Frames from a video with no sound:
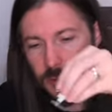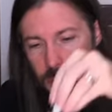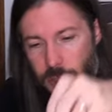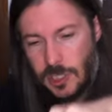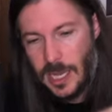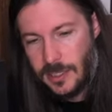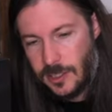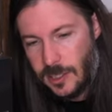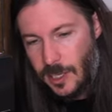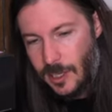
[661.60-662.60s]
few
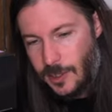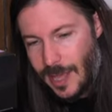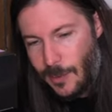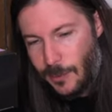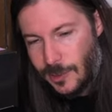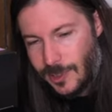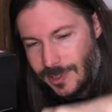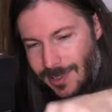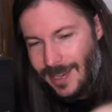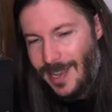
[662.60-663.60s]
sets. So that one's
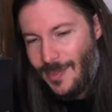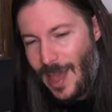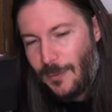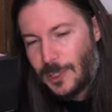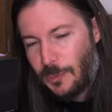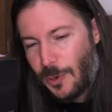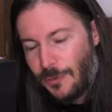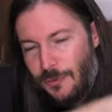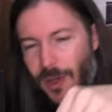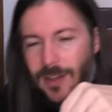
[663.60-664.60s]
that one's pretty
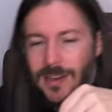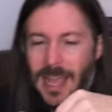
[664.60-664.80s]
fun.